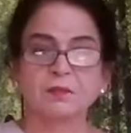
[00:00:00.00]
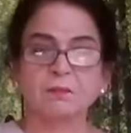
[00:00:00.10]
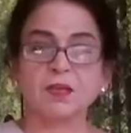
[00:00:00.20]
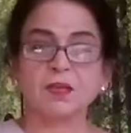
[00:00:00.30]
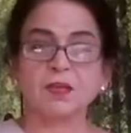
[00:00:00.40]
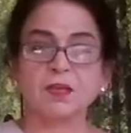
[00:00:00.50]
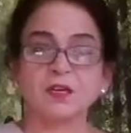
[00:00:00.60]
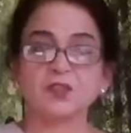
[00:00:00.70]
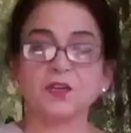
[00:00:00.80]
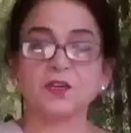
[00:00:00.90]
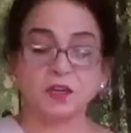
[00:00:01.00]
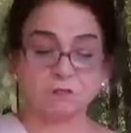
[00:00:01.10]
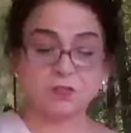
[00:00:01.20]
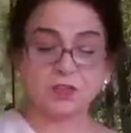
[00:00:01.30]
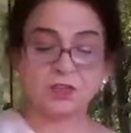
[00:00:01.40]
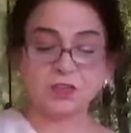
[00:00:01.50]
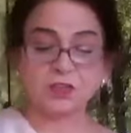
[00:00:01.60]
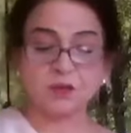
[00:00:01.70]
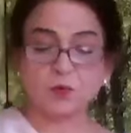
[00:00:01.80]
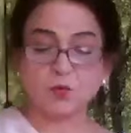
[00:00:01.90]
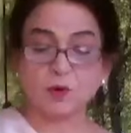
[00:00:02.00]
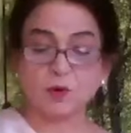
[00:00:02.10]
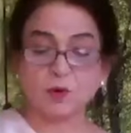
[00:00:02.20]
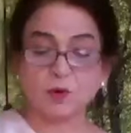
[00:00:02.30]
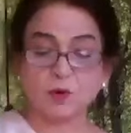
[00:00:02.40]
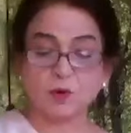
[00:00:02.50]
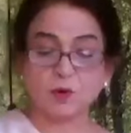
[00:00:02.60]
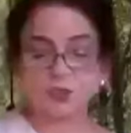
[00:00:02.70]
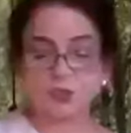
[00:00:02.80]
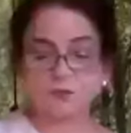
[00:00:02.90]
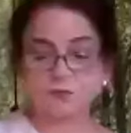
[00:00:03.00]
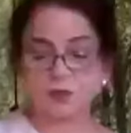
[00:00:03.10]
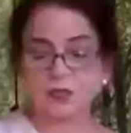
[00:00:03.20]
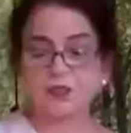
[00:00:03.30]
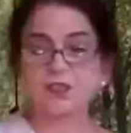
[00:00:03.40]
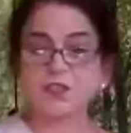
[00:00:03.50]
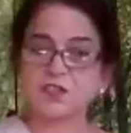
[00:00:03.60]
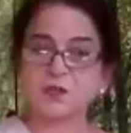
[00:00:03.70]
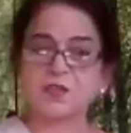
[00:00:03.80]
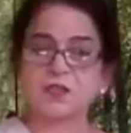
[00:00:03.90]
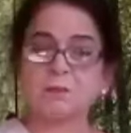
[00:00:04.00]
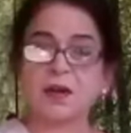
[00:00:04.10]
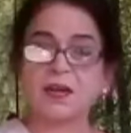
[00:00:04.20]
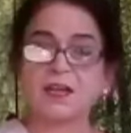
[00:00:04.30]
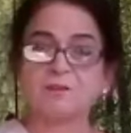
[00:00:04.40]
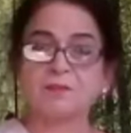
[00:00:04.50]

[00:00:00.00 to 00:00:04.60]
Because the nervous system coordinates the functions of all the other systems in the body.